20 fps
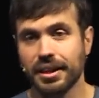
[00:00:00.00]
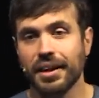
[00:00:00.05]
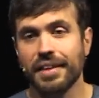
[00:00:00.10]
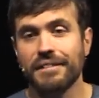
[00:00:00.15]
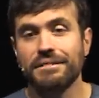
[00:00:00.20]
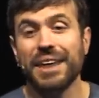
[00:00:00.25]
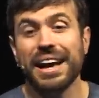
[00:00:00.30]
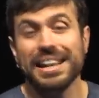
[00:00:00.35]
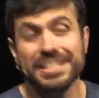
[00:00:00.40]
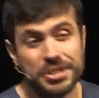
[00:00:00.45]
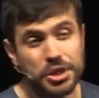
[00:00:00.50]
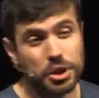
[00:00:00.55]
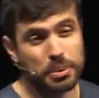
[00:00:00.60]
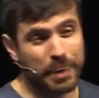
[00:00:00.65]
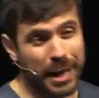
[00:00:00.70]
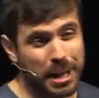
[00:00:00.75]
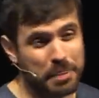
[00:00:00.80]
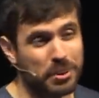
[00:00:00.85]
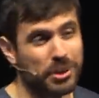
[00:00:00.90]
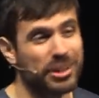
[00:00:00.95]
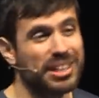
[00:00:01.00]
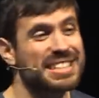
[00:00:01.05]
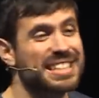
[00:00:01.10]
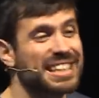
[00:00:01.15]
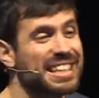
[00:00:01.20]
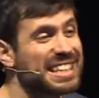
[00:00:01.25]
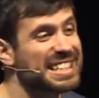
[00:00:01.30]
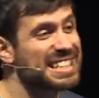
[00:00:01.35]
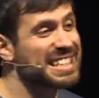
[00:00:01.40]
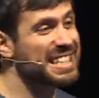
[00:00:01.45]
Faster paper is an
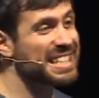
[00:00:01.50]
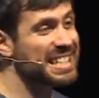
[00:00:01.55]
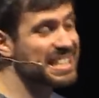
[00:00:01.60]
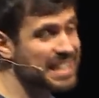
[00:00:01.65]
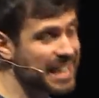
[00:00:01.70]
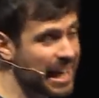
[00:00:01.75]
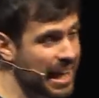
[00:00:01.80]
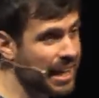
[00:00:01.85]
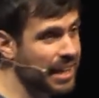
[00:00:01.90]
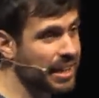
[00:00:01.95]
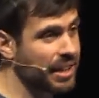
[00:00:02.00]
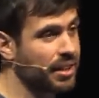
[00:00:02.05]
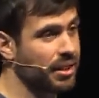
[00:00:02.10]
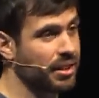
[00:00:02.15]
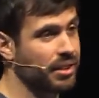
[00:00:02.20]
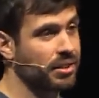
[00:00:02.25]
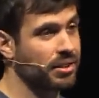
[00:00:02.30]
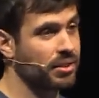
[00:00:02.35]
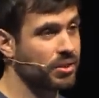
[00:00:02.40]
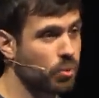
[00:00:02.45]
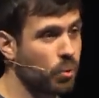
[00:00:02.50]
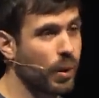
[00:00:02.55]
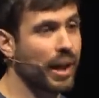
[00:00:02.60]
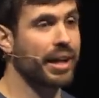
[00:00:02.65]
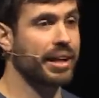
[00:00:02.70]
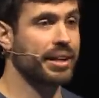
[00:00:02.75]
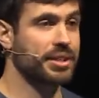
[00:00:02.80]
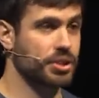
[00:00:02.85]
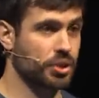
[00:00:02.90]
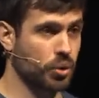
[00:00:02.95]
insane
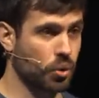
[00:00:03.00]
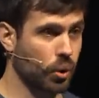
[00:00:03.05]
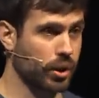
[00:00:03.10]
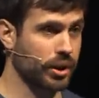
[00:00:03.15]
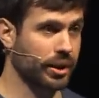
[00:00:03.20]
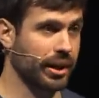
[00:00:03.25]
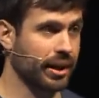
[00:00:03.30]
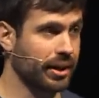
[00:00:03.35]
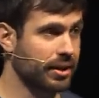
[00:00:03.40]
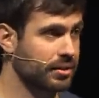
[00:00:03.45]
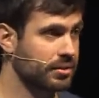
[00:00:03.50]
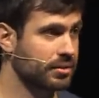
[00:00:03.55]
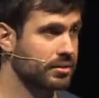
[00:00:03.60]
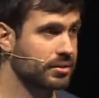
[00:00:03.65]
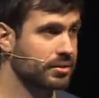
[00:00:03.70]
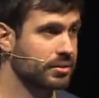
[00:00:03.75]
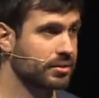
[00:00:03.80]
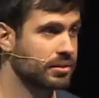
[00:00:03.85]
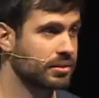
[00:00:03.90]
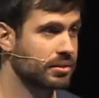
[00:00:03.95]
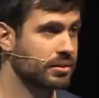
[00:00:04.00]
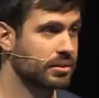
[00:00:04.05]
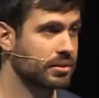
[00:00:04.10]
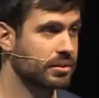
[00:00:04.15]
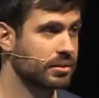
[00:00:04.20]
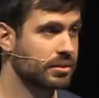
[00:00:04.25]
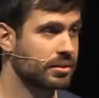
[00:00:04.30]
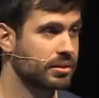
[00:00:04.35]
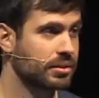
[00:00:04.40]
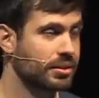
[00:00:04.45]
way to coordinate.
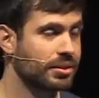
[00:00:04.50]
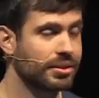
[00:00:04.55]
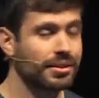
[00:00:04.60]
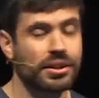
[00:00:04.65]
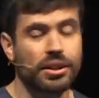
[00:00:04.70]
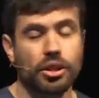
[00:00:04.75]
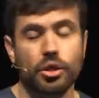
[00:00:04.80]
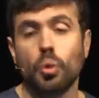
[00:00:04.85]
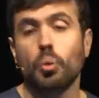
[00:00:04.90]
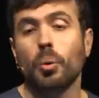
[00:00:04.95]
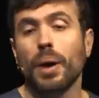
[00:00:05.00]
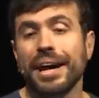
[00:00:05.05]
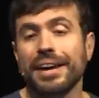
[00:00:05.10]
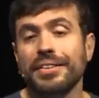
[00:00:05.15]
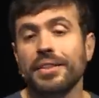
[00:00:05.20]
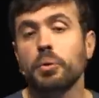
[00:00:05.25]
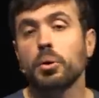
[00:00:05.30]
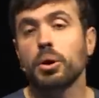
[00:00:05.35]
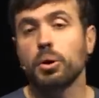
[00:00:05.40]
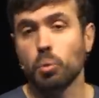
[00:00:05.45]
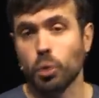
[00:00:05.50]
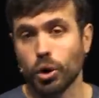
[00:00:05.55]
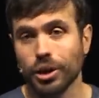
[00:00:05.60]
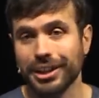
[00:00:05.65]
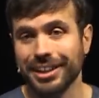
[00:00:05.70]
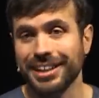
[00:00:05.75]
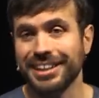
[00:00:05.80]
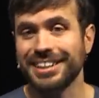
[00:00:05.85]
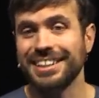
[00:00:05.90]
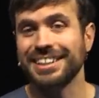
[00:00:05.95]
The way that we're
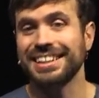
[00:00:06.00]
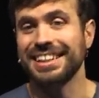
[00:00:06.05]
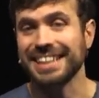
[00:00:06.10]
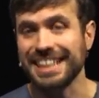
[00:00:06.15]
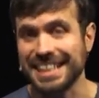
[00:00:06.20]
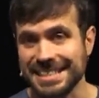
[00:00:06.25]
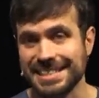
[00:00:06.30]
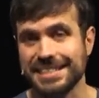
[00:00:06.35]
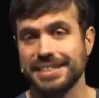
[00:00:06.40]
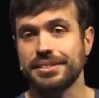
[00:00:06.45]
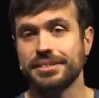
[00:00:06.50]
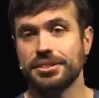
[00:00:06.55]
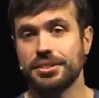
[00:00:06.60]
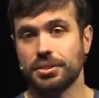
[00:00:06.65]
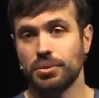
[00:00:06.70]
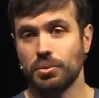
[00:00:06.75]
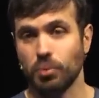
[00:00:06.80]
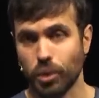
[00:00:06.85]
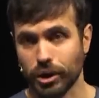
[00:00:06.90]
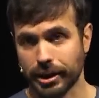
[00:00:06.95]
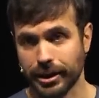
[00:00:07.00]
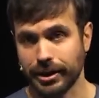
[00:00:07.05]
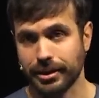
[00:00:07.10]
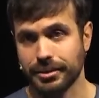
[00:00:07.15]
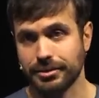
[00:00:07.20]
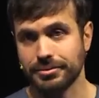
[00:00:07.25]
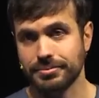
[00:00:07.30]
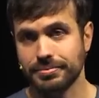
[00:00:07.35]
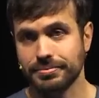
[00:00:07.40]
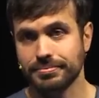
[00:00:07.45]
working isn't working.
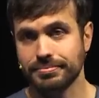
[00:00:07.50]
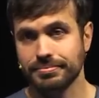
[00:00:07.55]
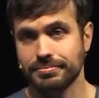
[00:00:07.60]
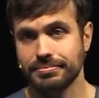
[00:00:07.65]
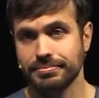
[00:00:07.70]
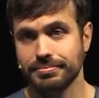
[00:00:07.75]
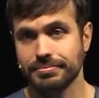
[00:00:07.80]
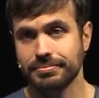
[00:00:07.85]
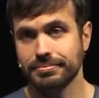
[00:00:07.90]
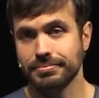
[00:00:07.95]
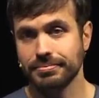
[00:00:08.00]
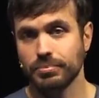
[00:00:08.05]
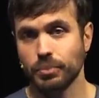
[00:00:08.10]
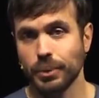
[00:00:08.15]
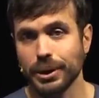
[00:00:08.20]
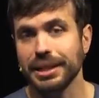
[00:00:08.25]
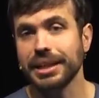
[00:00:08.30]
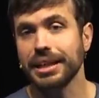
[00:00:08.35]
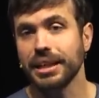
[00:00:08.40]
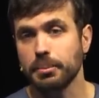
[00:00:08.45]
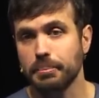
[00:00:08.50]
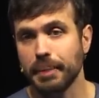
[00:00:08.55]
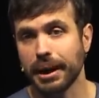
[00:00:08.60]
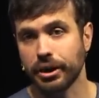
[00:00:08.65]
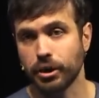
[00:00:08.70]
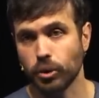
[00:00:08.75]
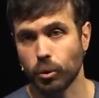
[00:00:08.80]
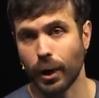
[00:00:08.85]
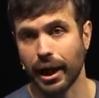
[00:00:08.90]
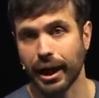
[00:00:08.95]
We need a
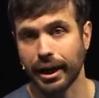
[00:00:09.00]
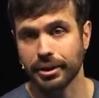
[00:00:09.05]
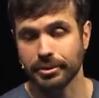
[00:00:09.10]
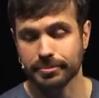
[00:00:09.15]
better way.